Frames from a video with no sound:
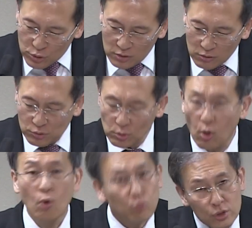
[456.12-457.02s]
So
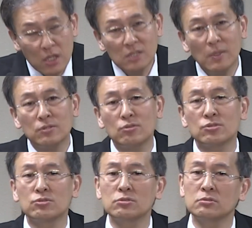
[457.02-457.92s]
what God gave
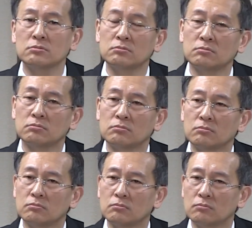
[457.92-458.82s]
them for his own
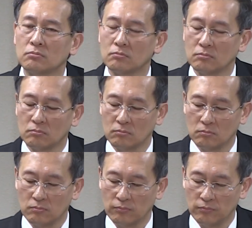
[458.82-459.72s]
purpose, they
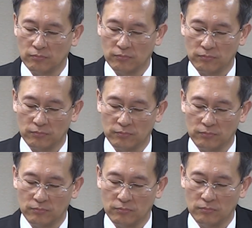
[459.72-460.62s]
used it to
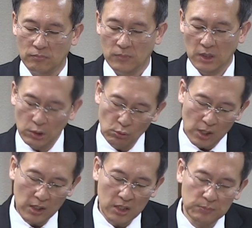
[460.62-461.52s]
commit idolatry.
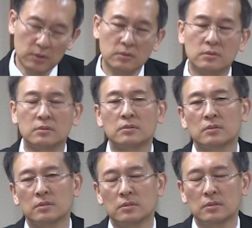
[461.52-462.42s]

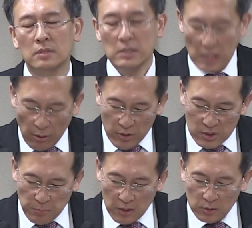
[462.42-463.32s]
And what
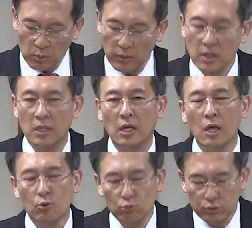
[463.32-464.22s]
happened after
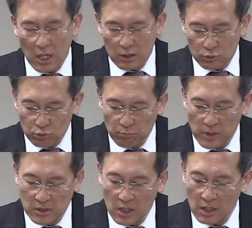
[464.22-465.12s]
this? The
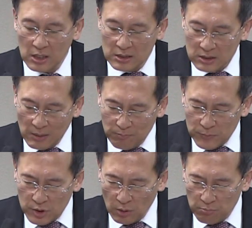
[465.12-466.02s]
Levites killed
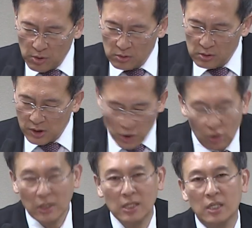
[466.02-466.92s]
3,000
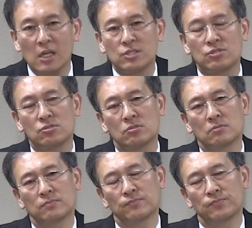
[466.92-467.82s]
idolaters
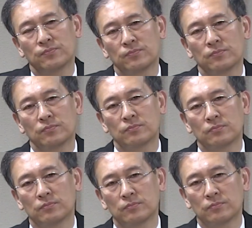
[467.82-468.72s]
through the
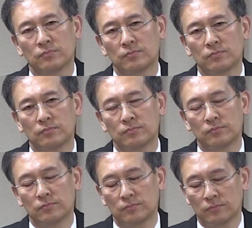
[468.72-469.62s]
zeal for
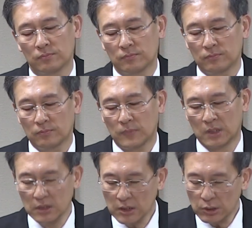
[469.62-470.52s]
God that they had for
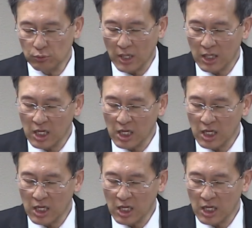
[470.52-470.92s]
him.